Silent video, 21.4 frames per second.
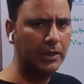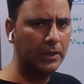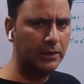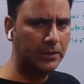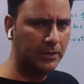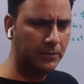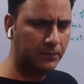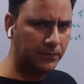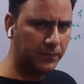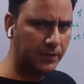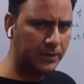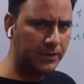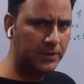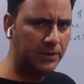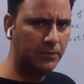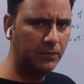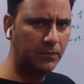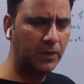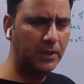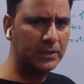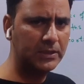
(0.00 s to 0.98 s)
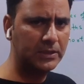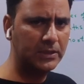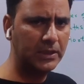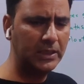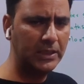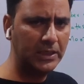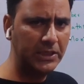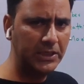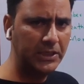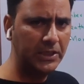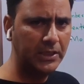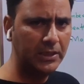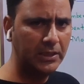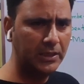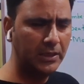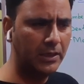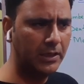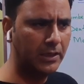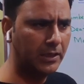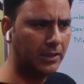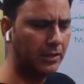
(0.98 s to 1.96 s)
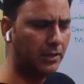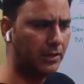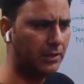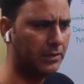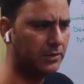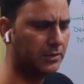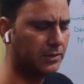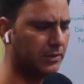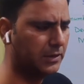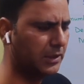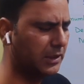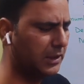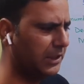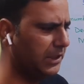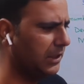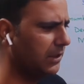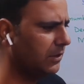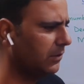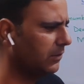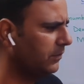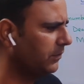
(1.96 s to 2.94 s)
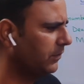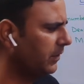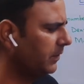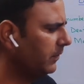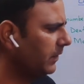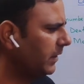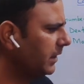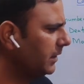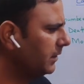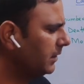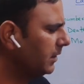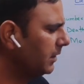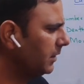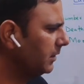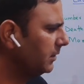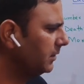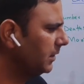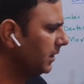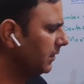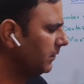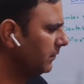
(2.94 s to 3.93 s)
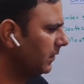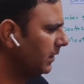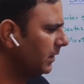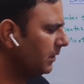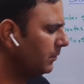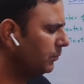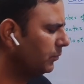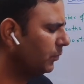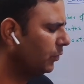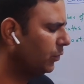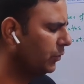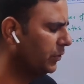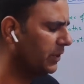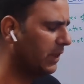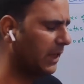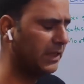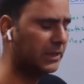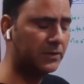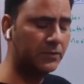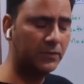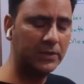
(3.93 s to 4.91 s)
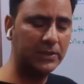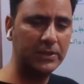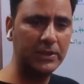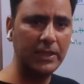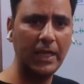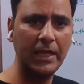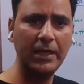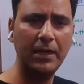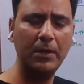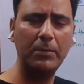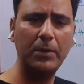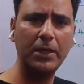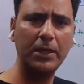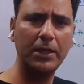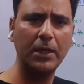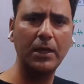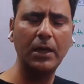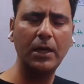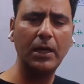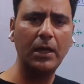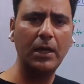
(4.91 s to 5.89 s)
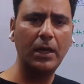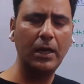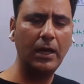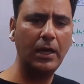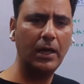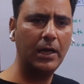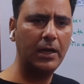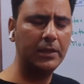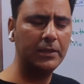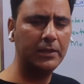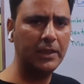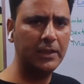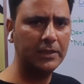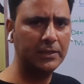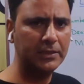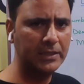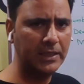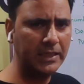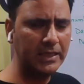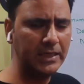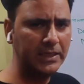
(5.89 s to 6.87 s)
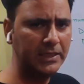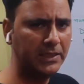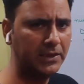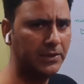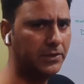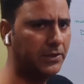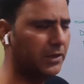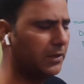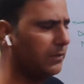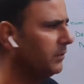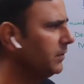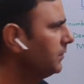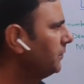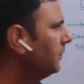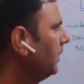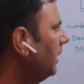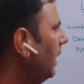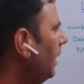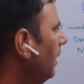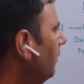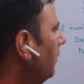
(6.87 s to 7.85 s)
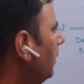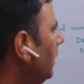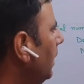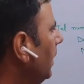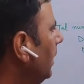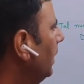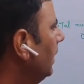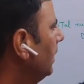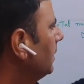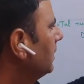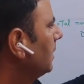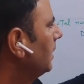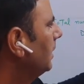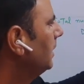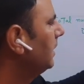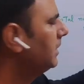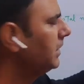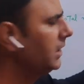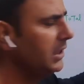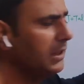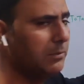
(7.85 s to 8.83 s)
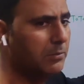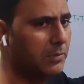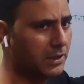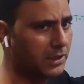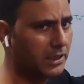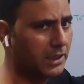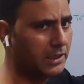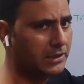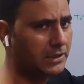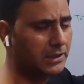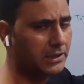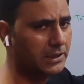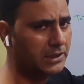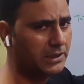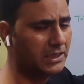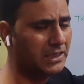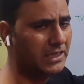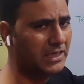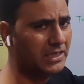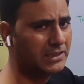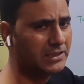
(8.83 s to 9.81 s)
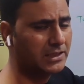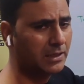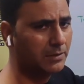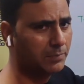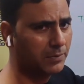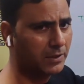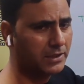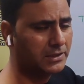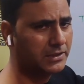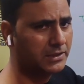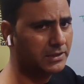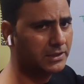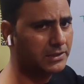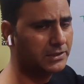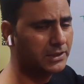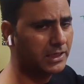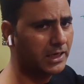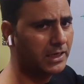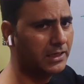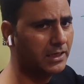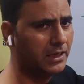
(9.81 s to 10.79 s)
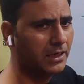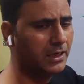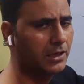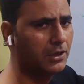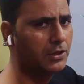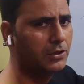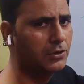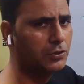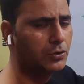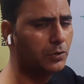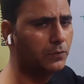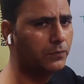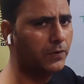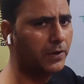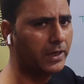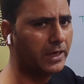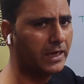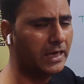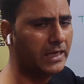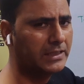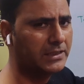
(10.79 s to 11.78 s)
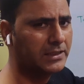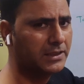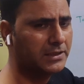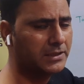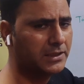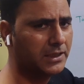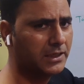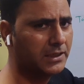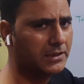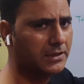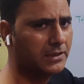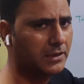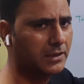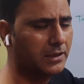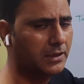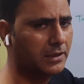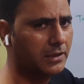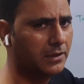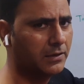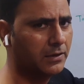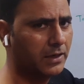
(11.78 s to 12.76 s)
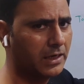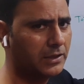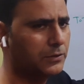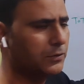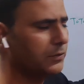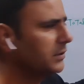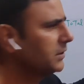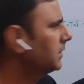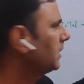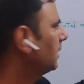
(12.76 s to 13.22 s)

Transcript: The first was the leading country where there were more deaths was China, but the second country which we have is the Italy, but I think Italy has surpassed the China so far as the death ratio is